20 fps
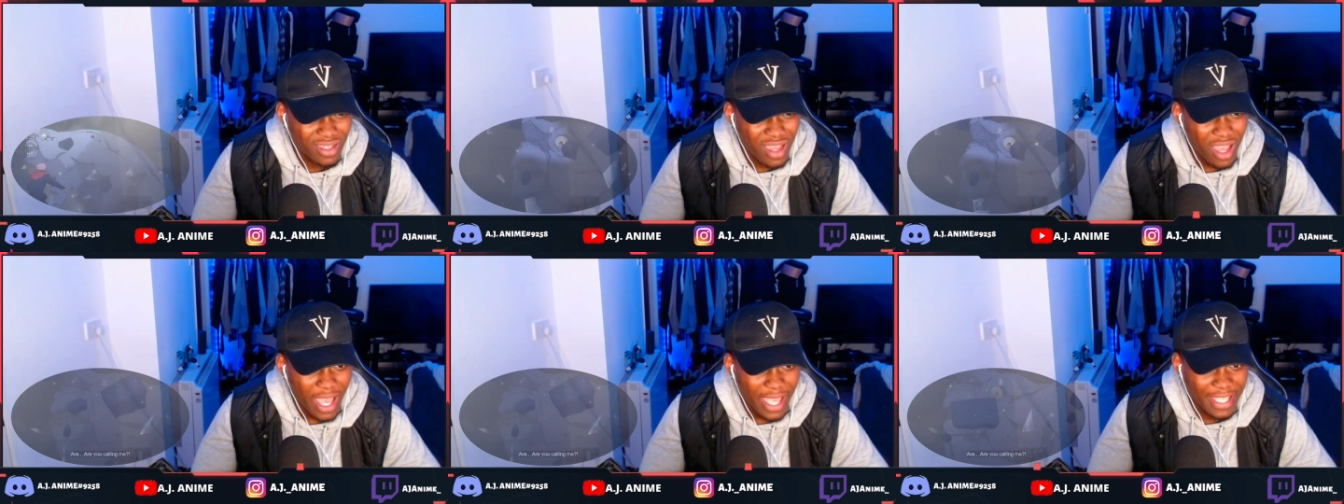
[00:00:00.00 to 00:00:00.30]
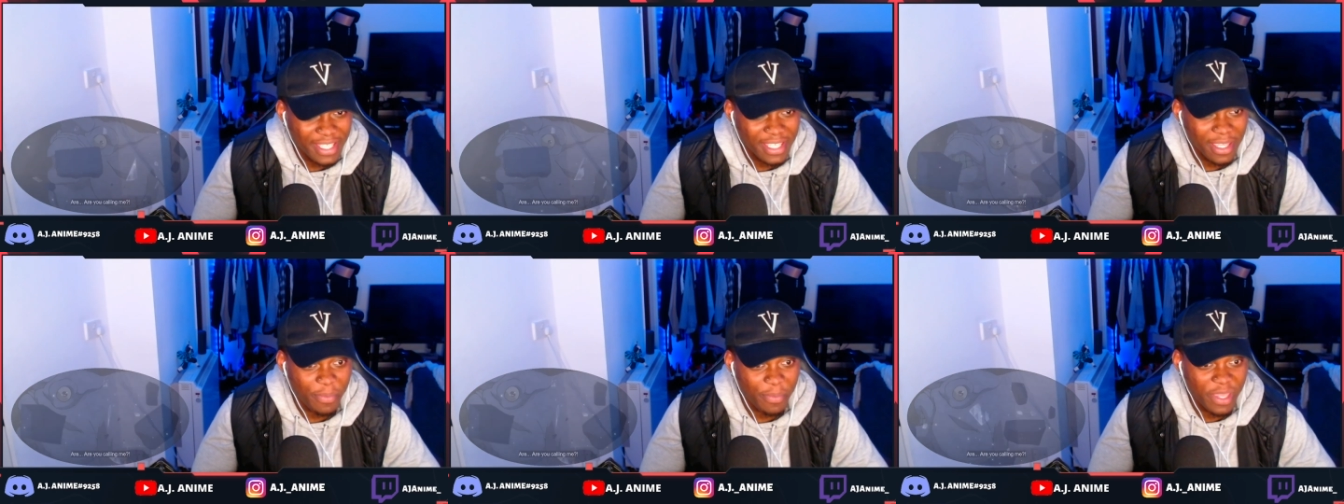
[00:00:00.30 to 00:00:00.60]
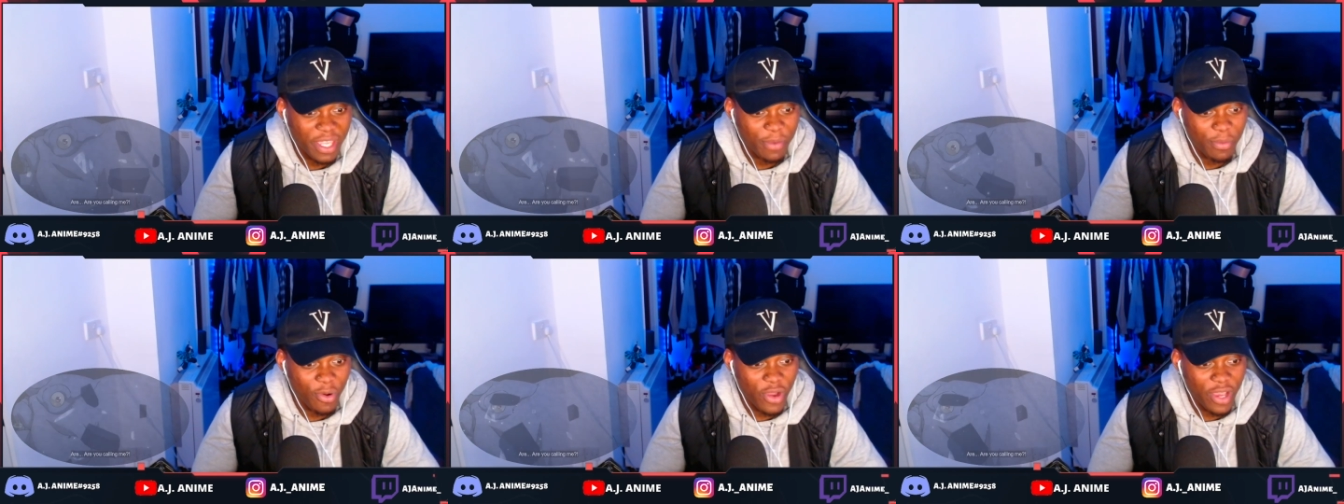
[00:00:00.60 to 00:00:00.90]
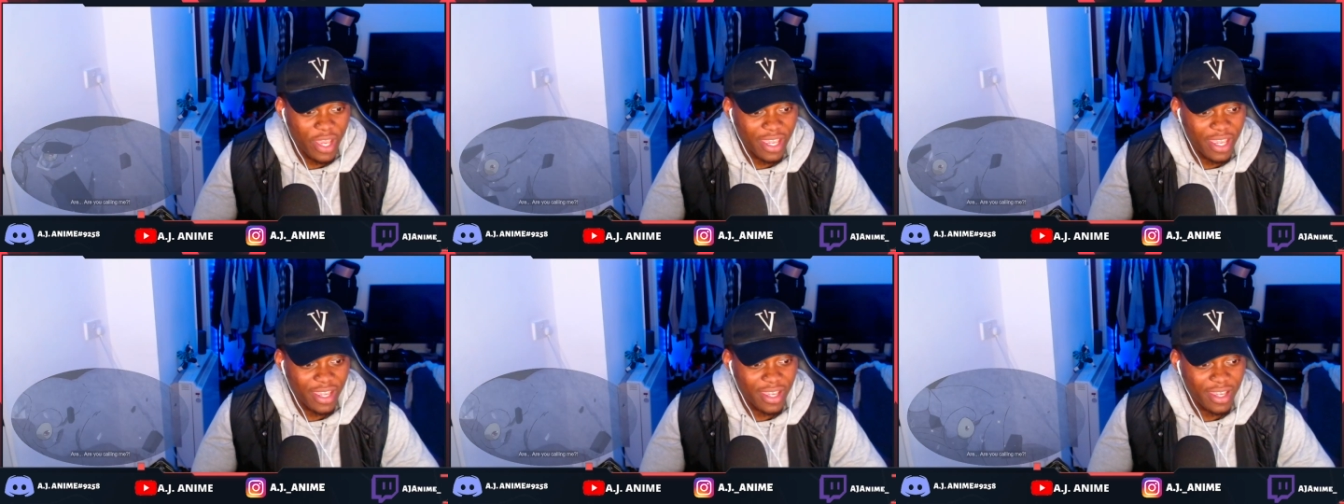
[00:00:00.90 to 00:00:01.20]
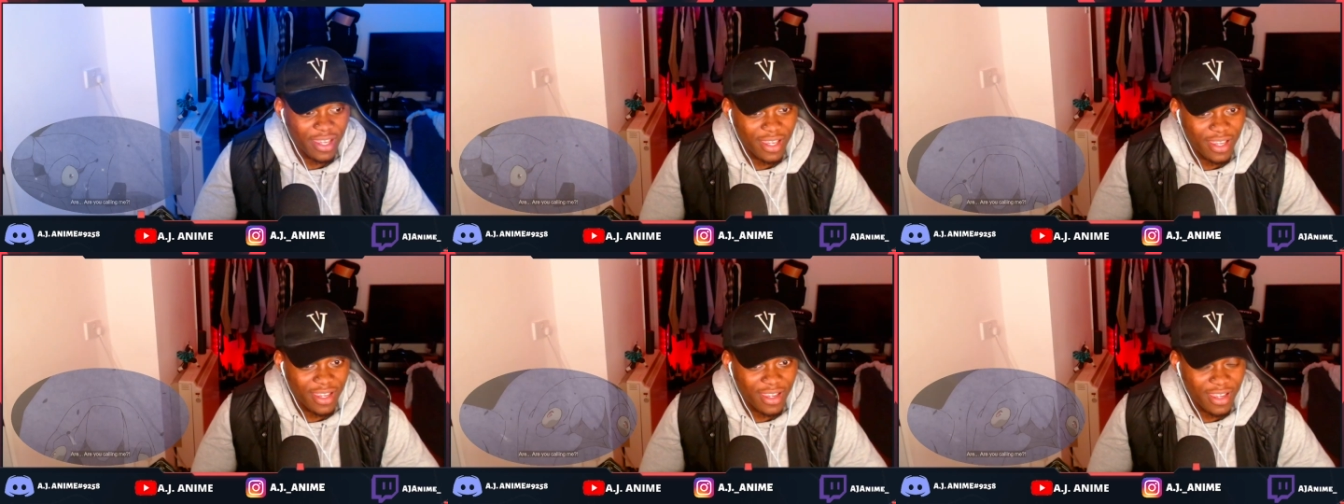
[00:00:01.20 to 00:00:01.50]
He's a big boy.
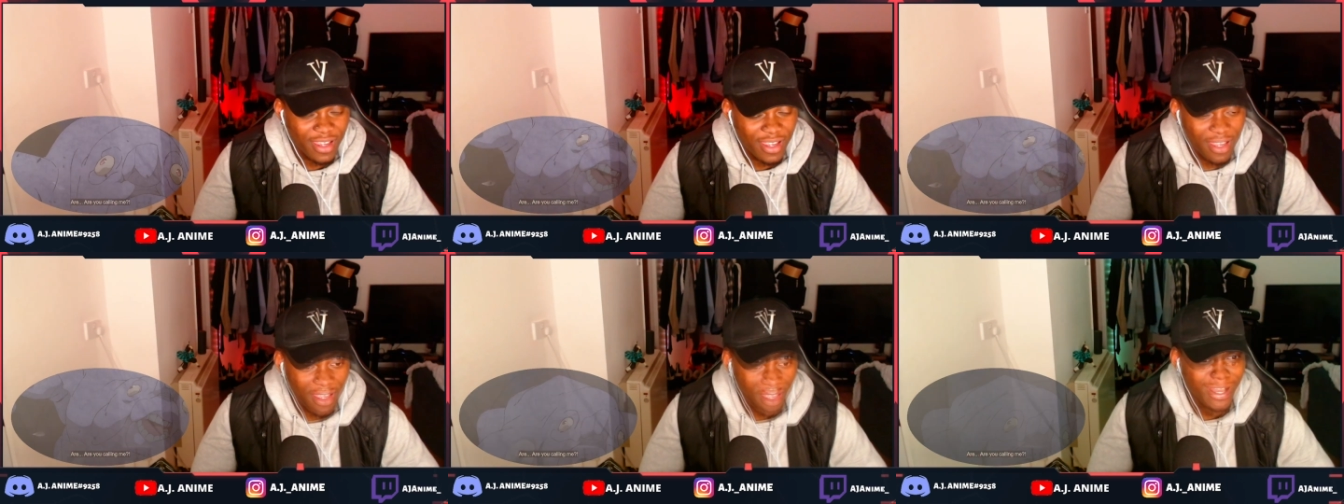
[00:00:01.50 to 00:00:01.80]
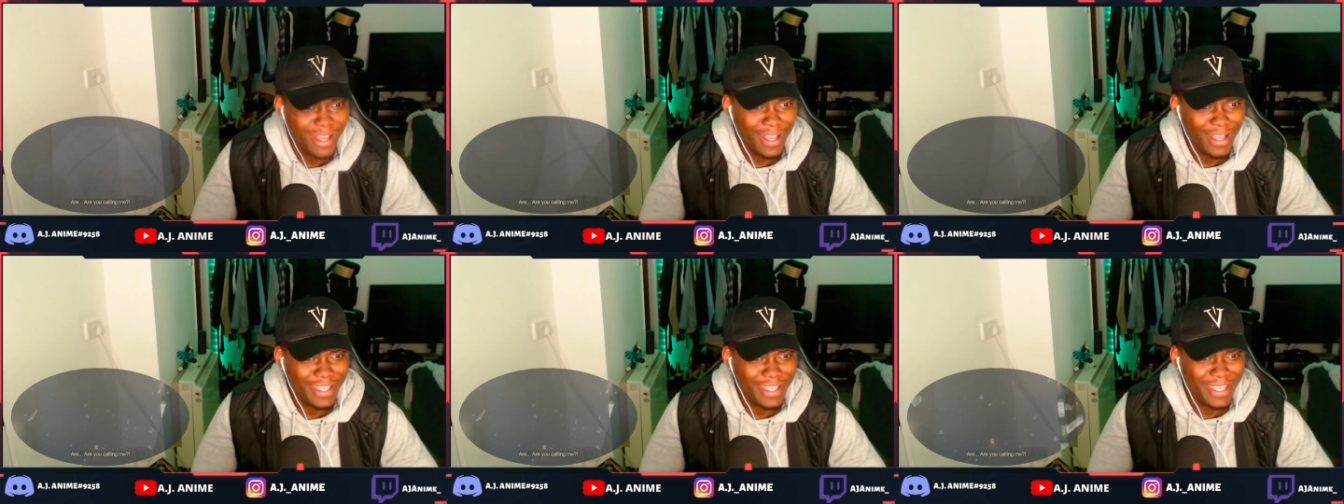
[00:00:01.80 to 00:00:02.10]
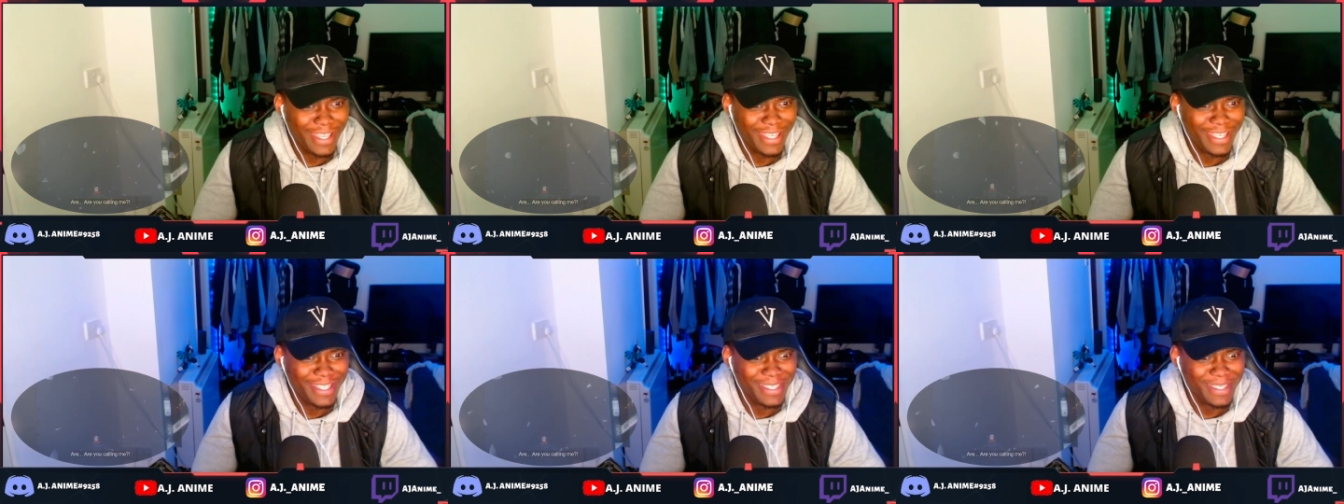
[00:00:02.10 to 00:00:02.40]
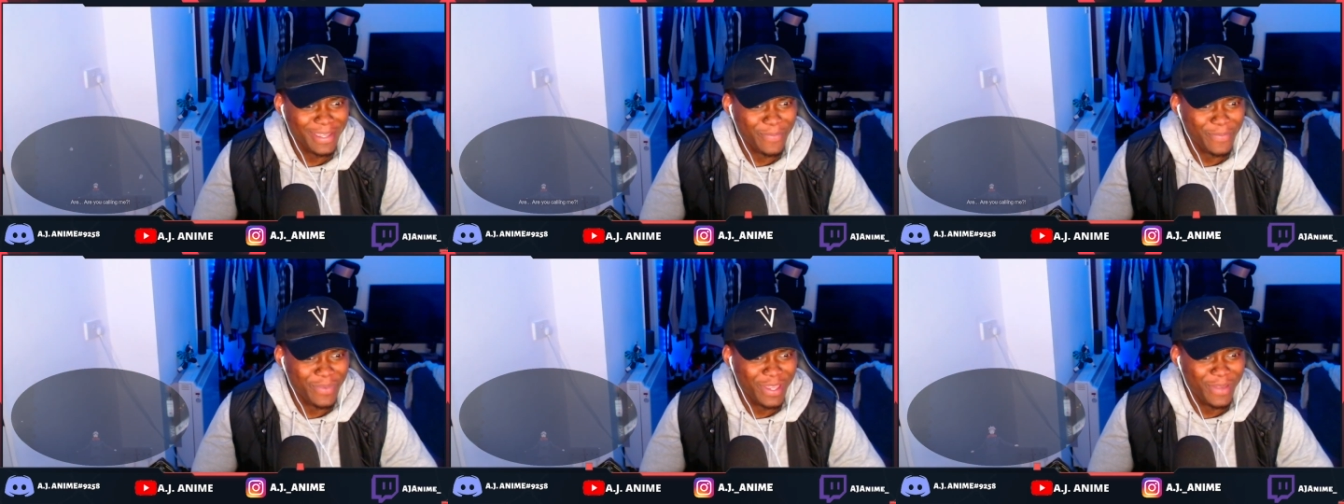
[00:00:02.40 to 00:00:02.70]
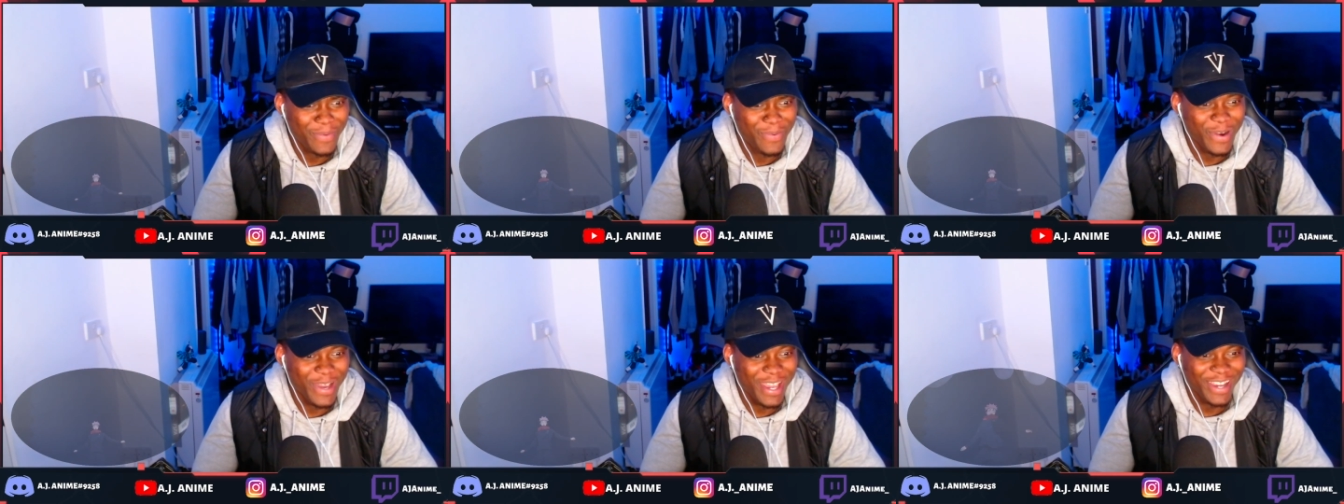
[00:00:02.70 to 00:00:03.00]
He's a
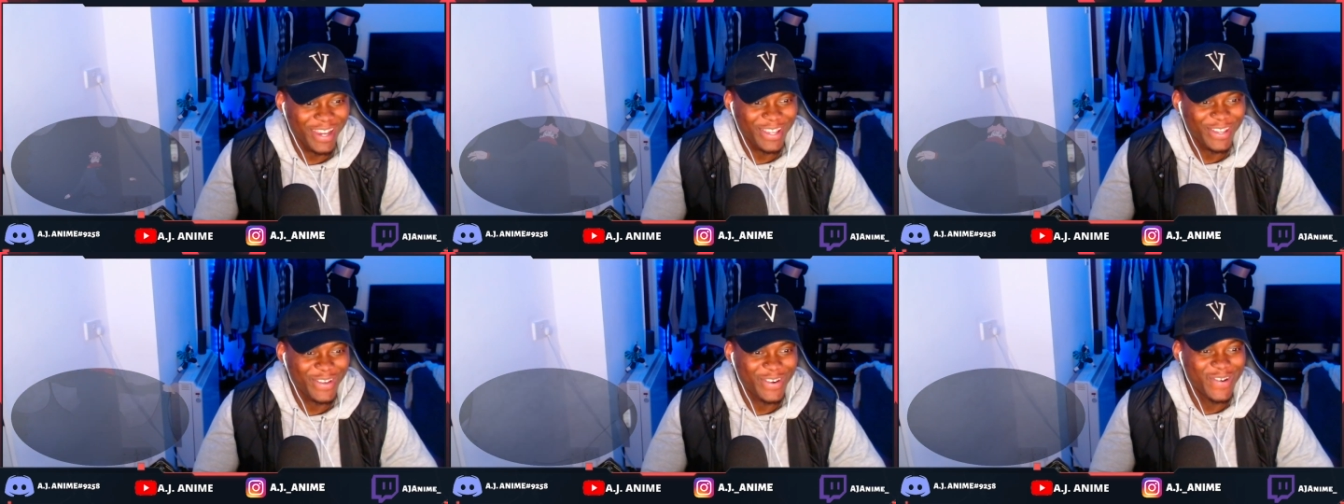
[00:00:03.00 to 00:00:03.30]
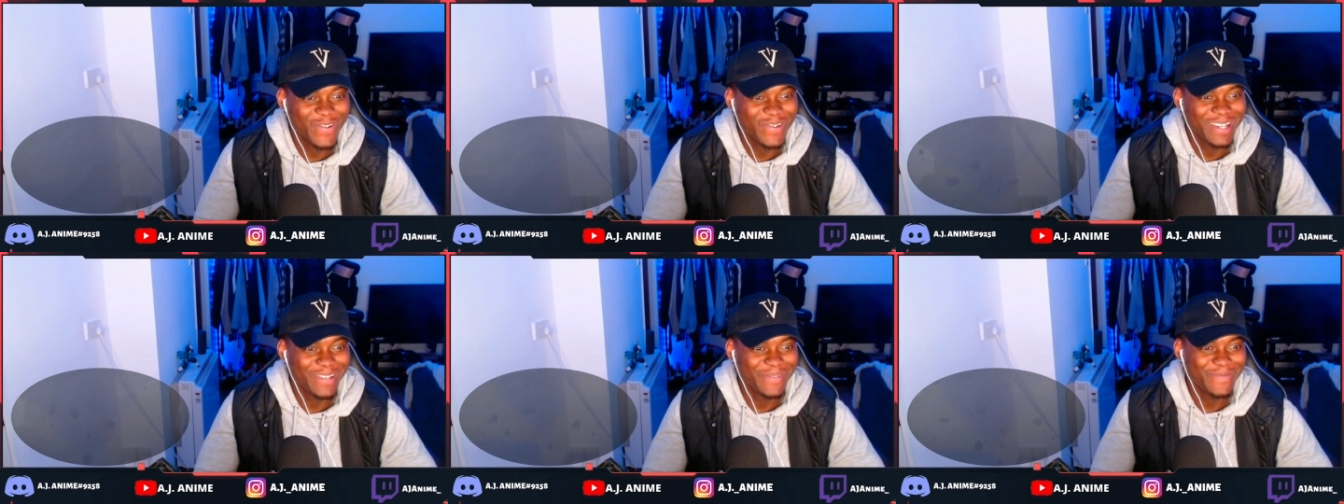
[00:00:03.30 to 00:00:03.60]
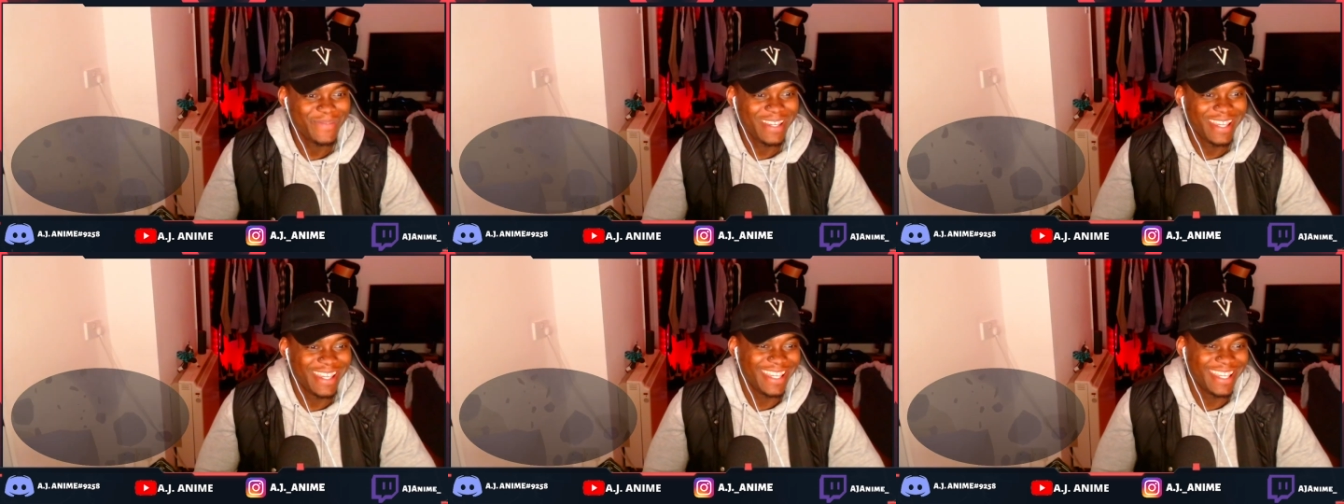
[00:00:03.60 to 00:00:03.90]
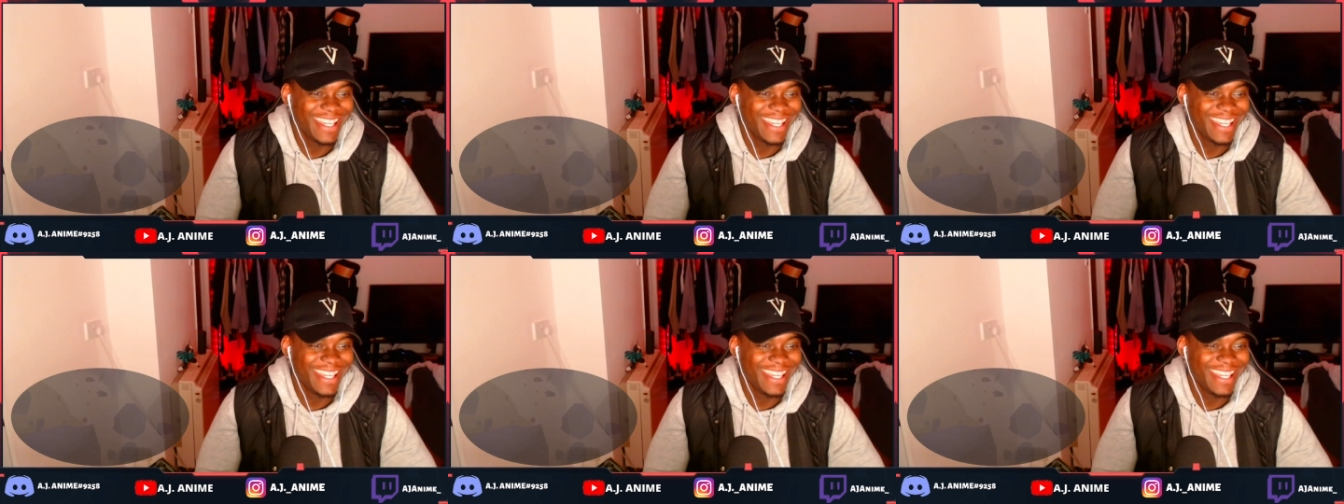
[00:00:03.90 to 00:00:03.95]
big boy, are you calling me?